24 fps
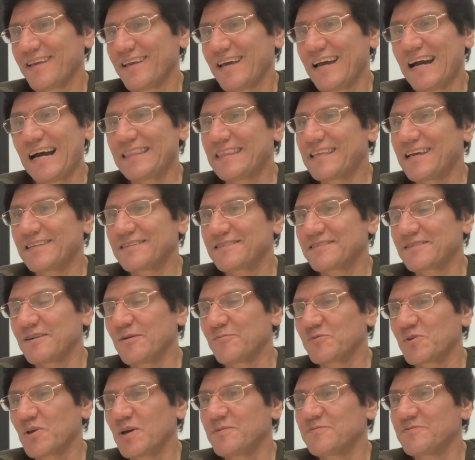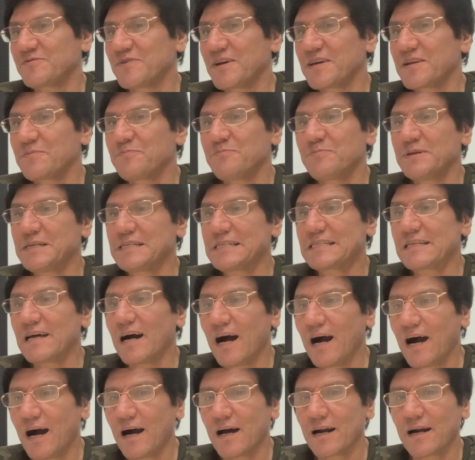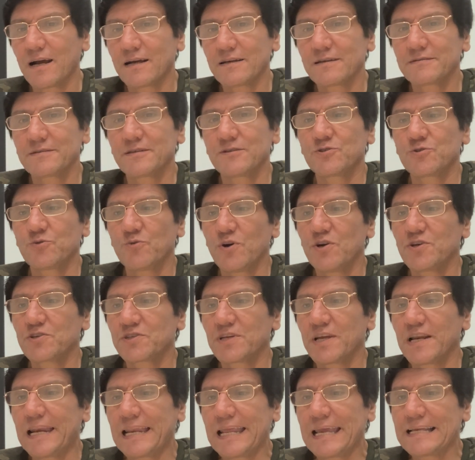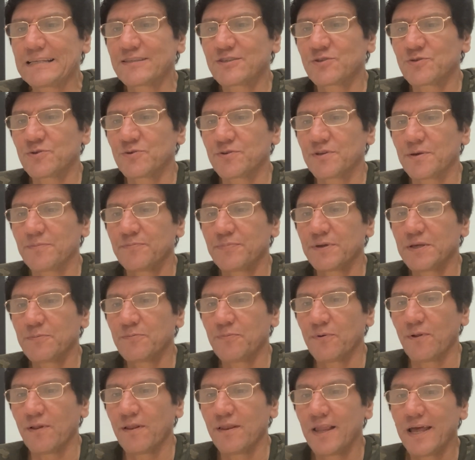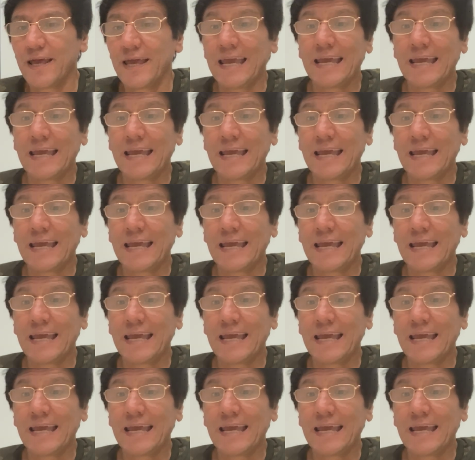And that's sometimes very bizarre situation leads to the people.